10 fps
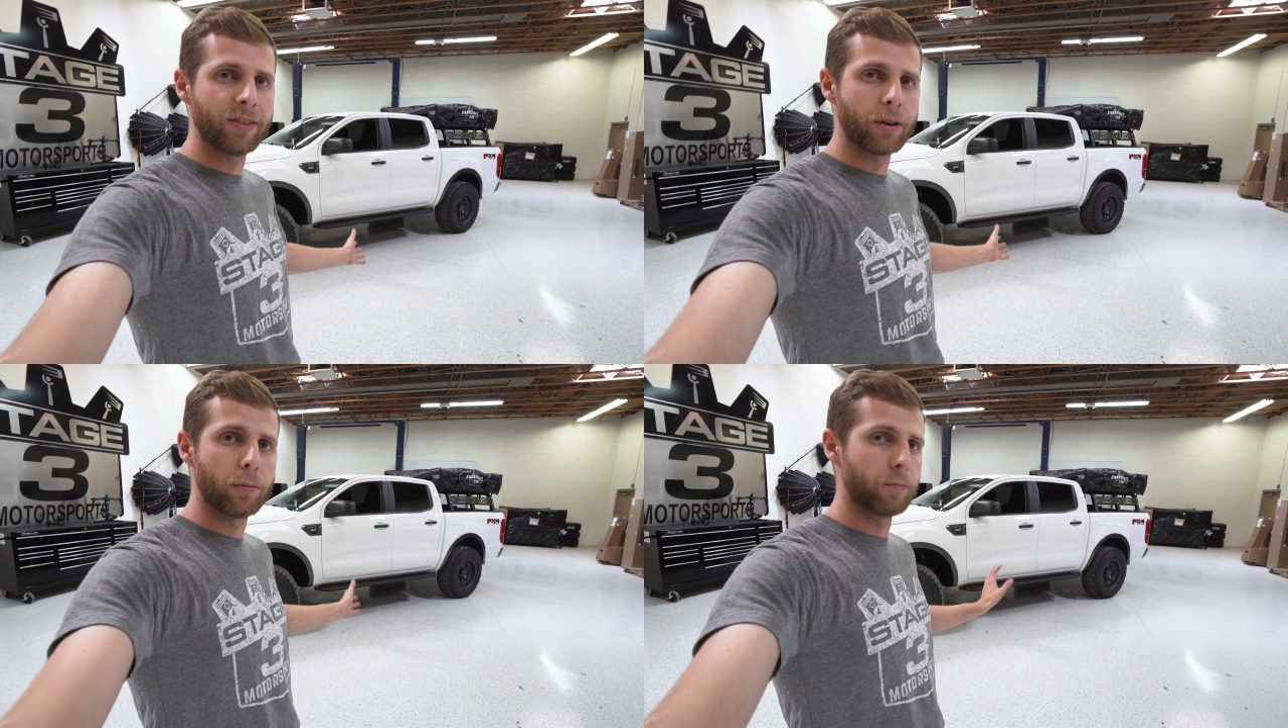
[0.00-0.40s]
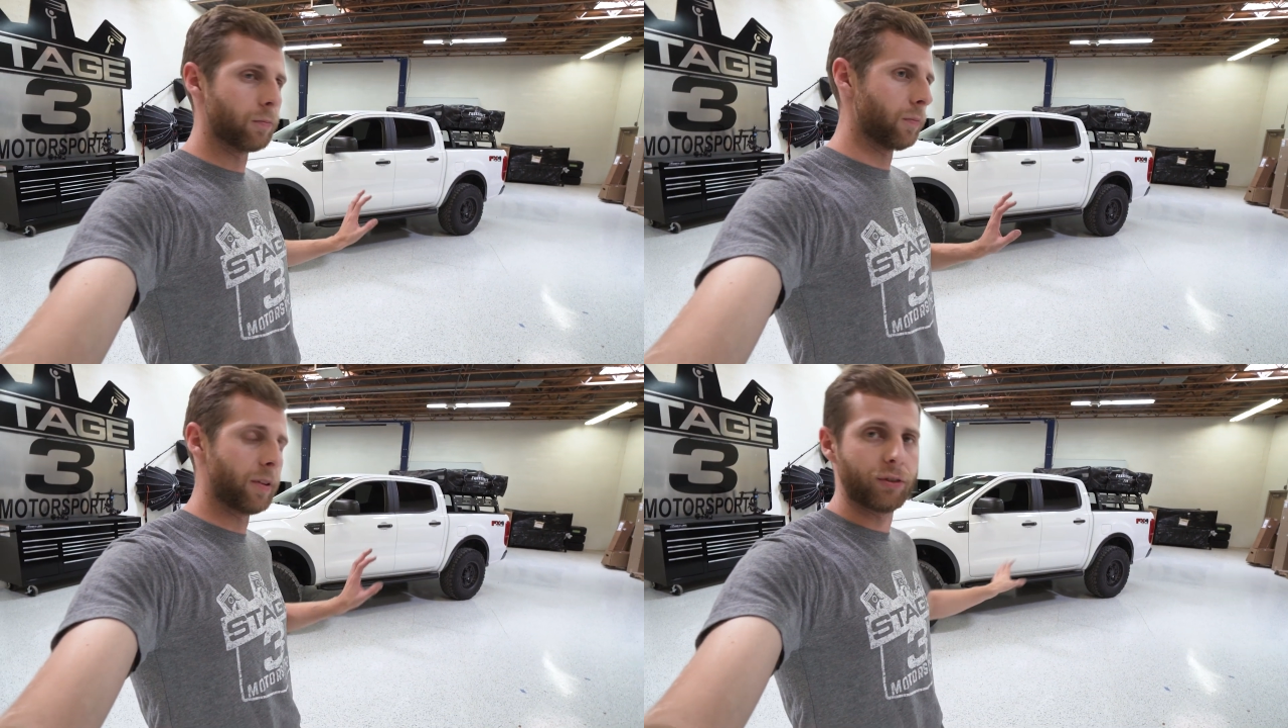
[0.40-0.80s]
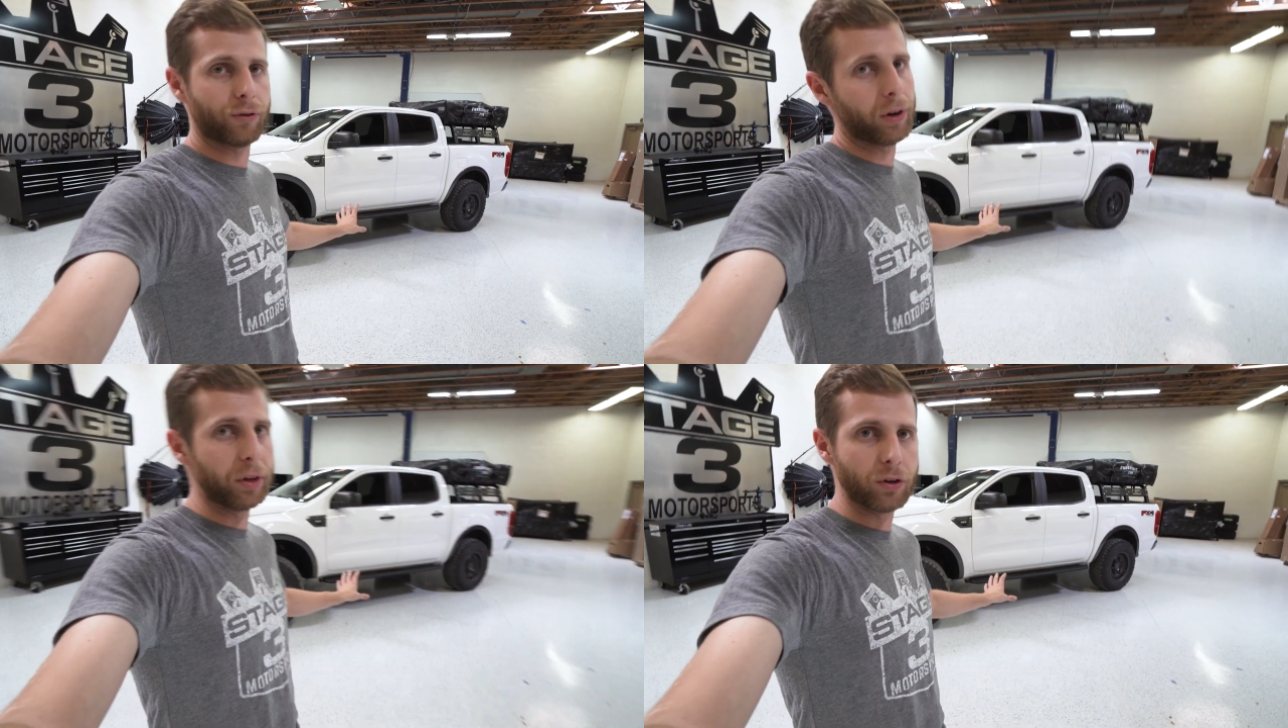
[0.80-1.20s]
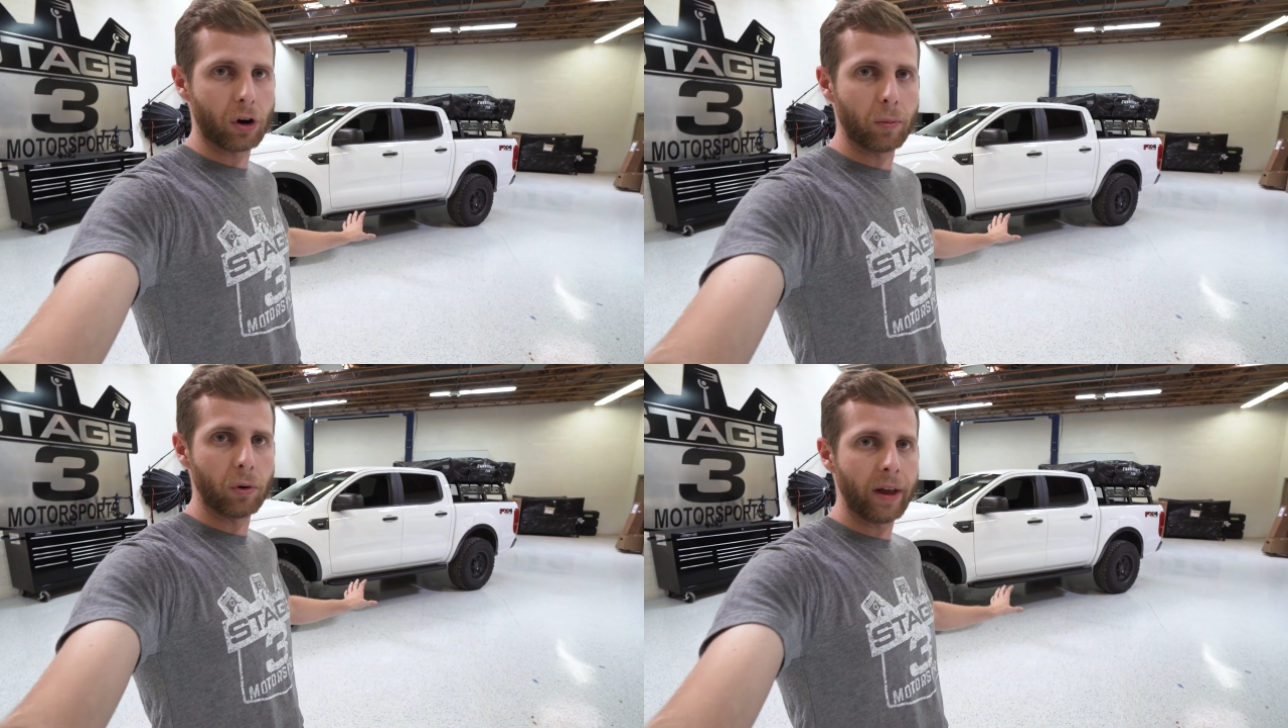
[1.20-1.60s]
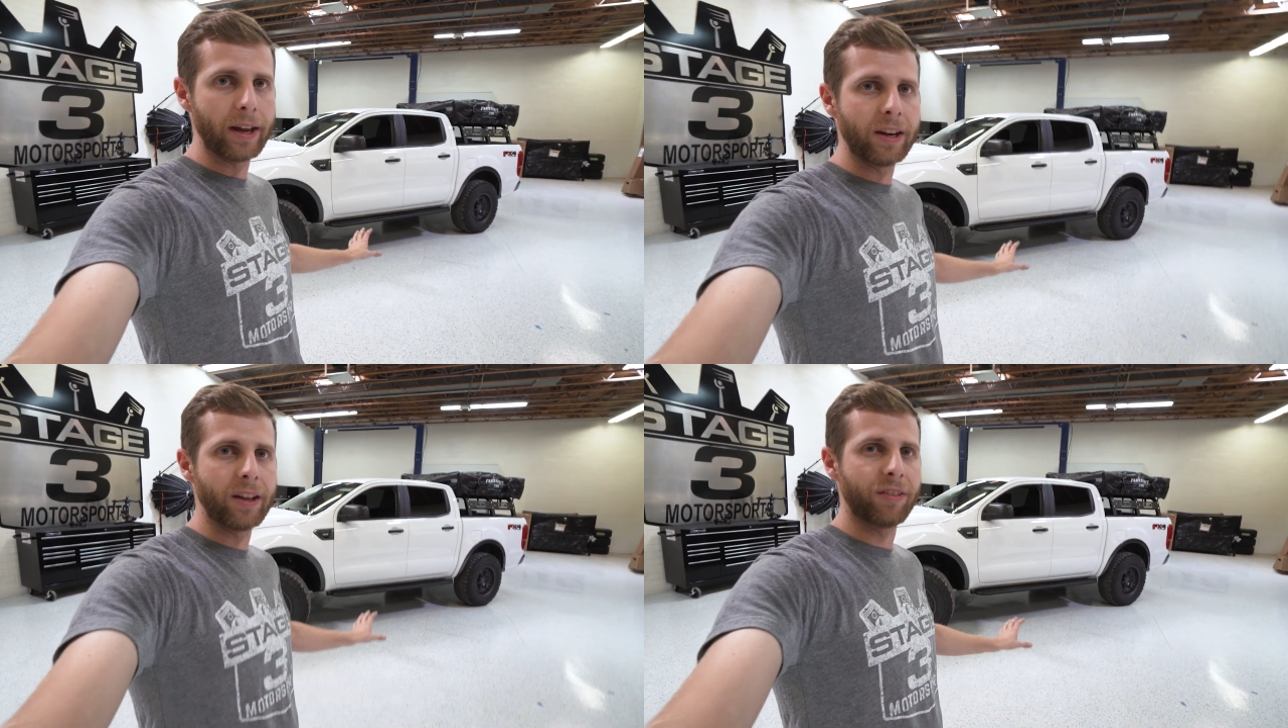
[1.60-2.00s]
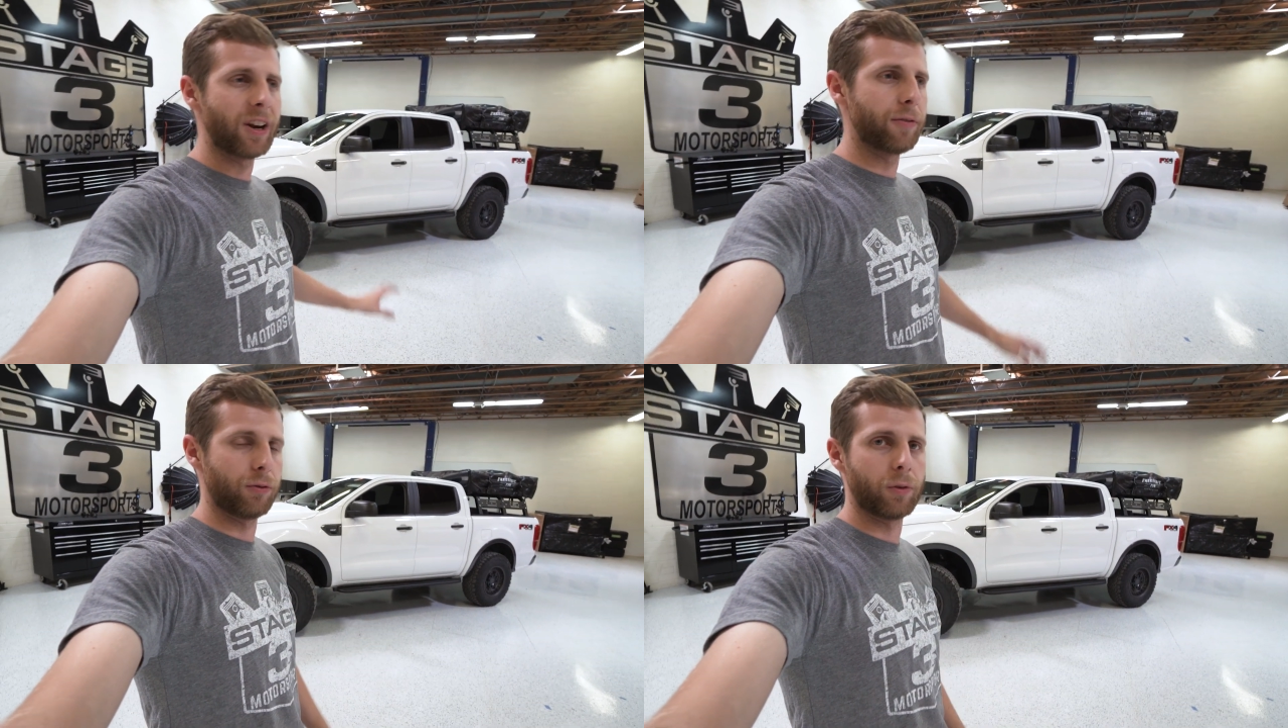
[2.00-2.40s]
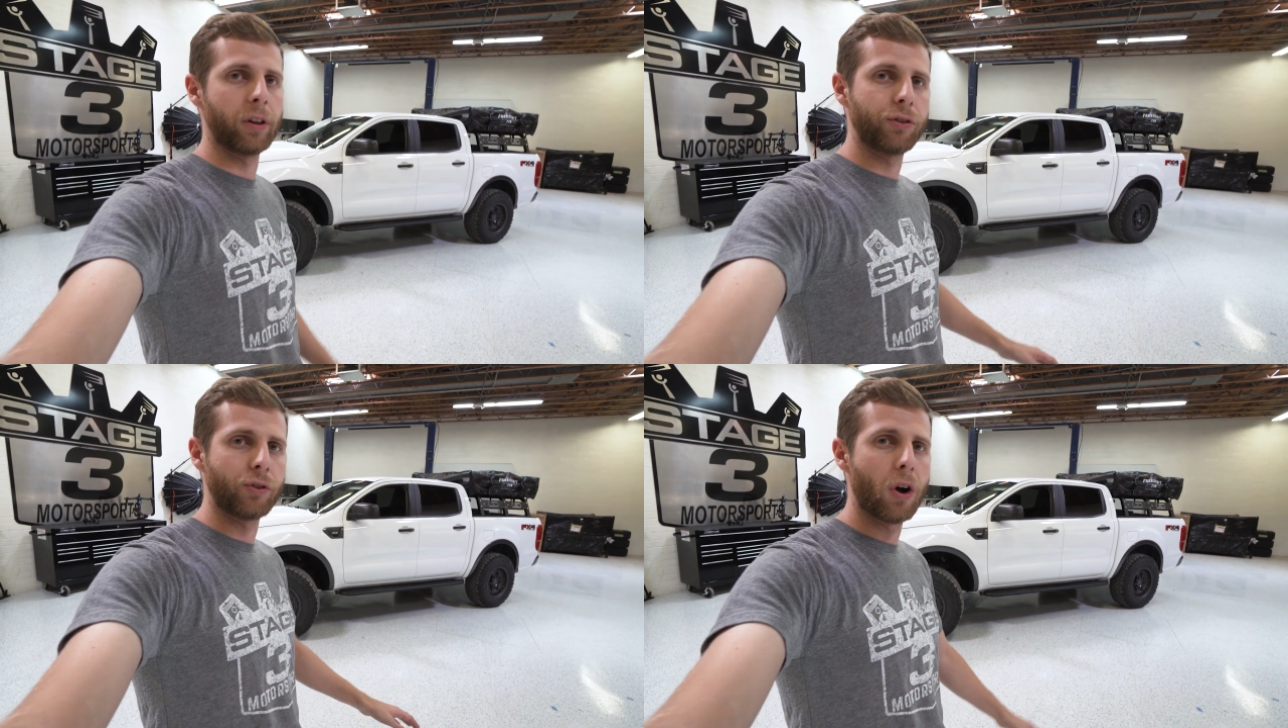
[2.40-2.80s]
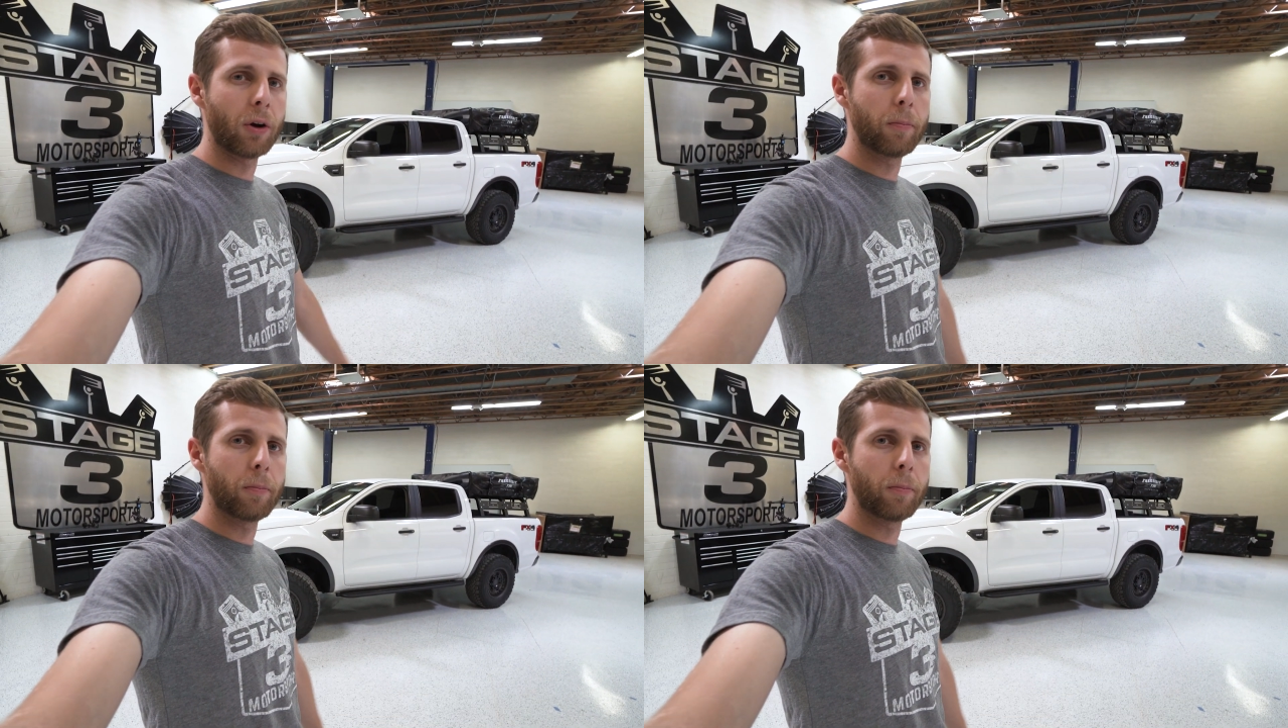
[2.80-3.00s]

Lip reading: They're extremely durable. ADD stuff is really strong,